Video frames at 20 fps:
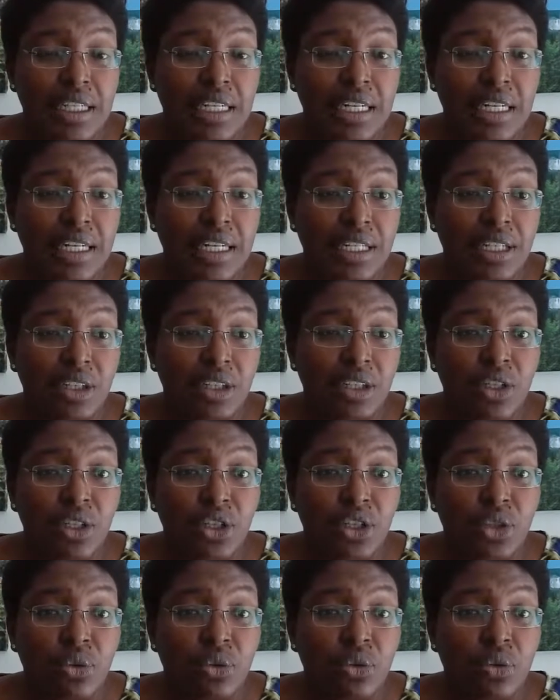and
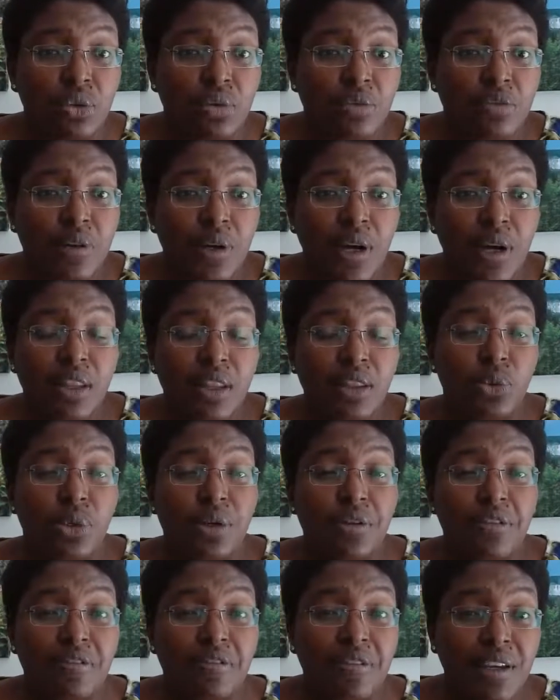you forgot the
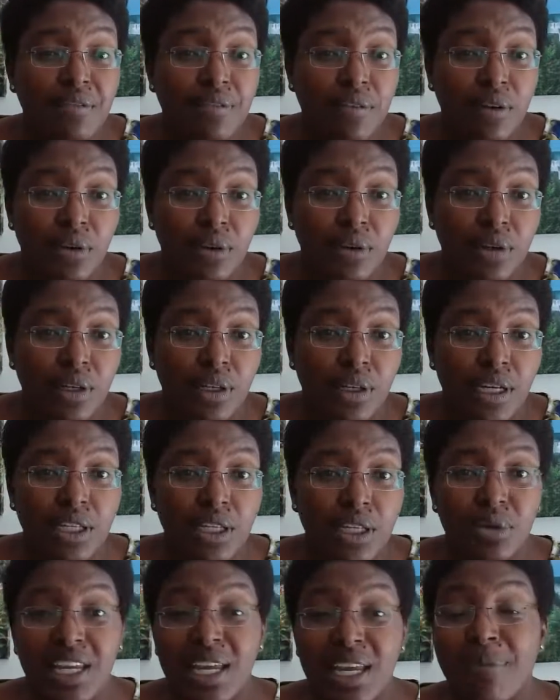word fever
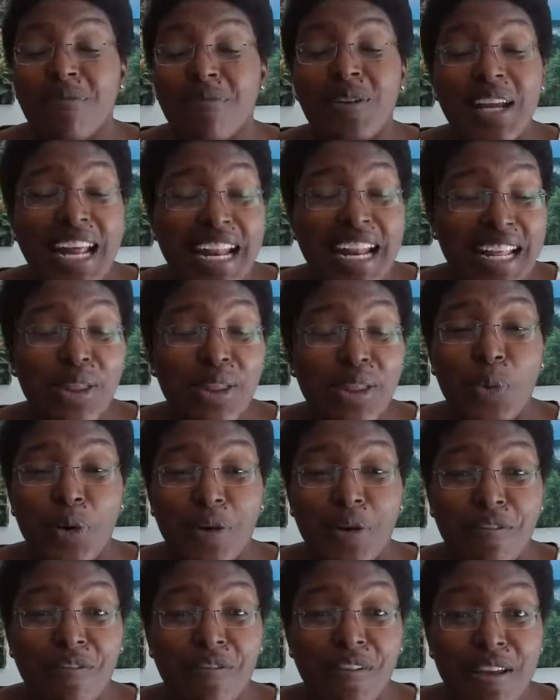and you keep forgetting the
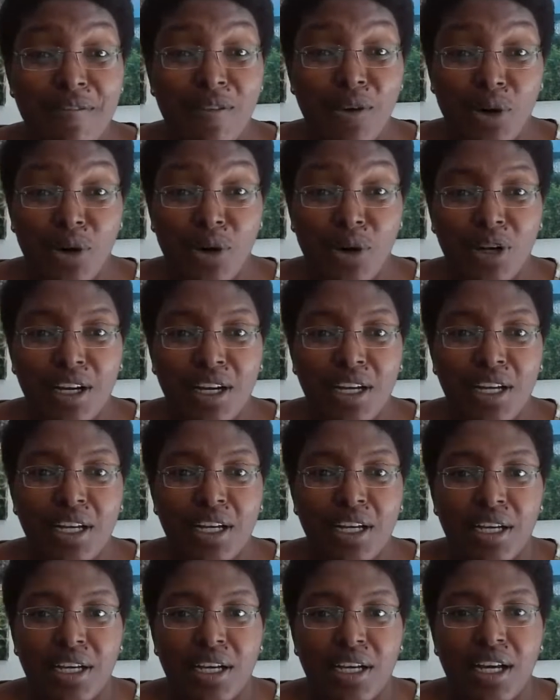word fever,
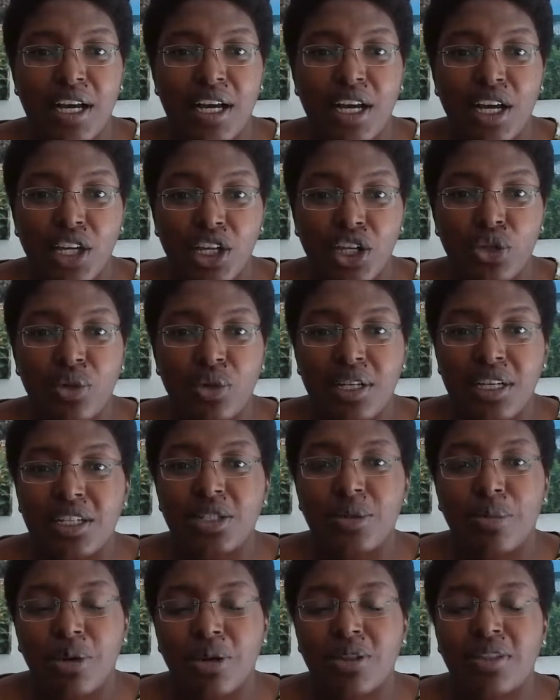you need
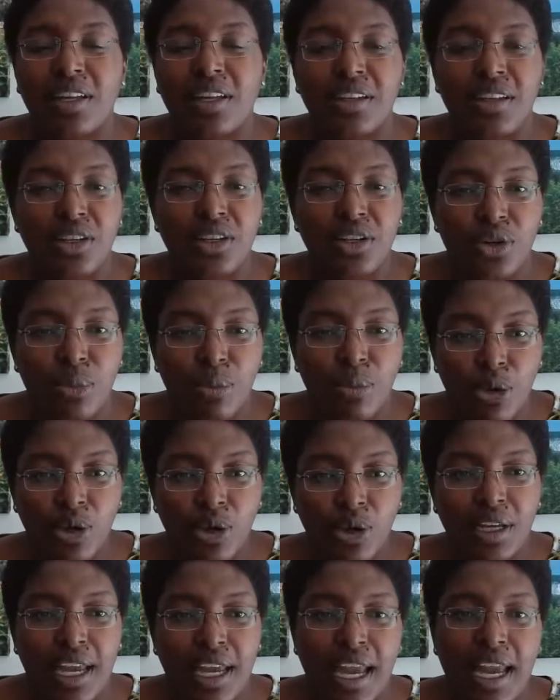to put that in your
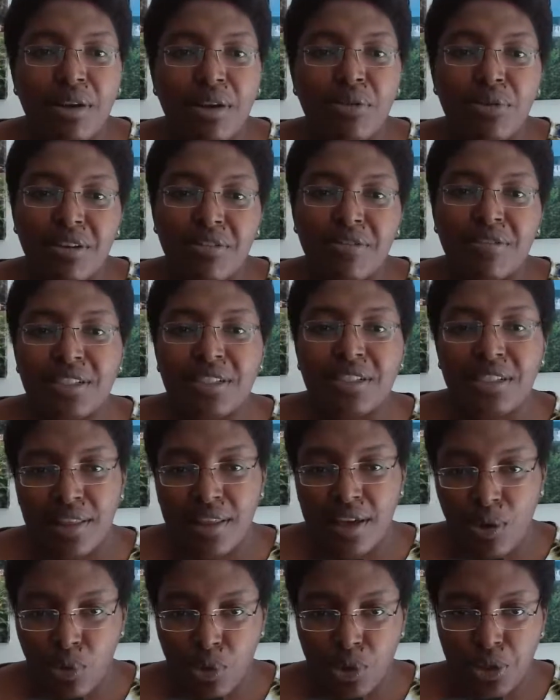book and revisit
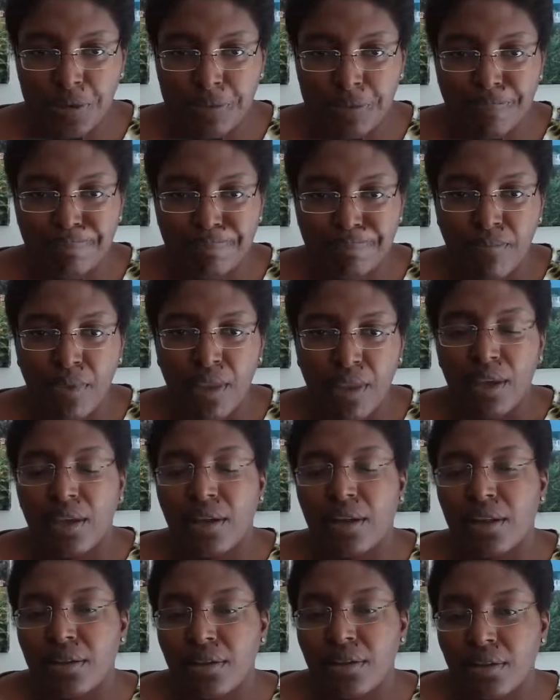that word.
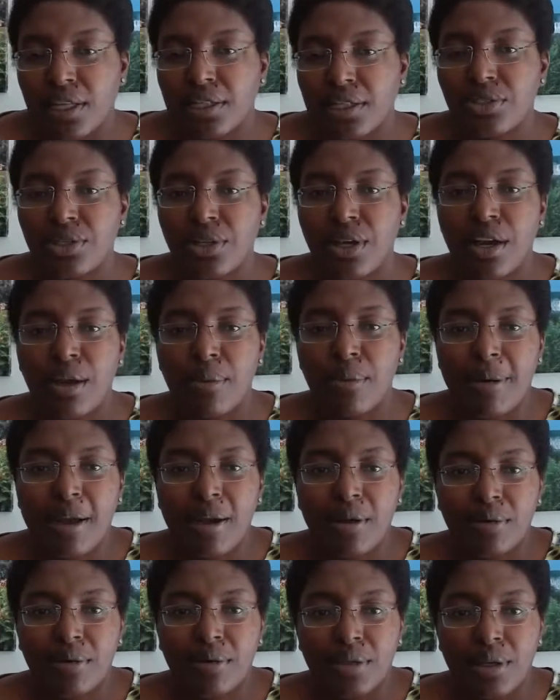Let's talk
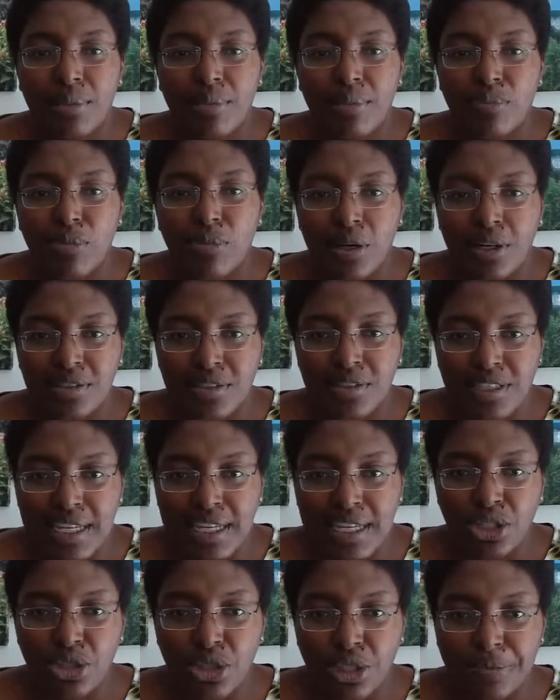about
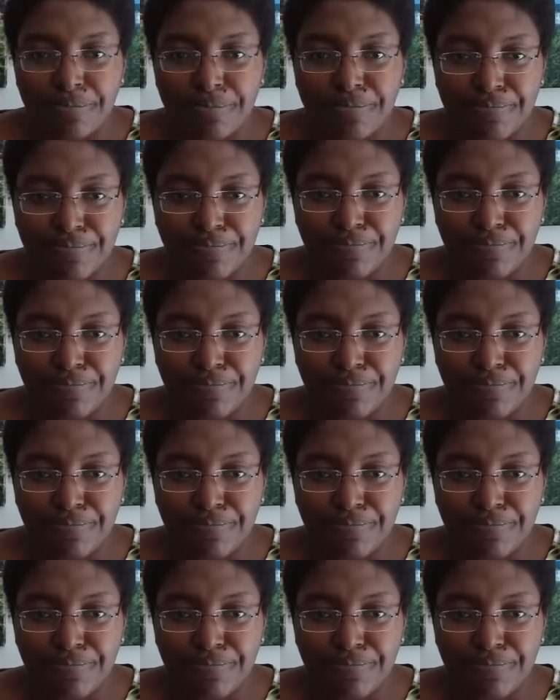pronunciation.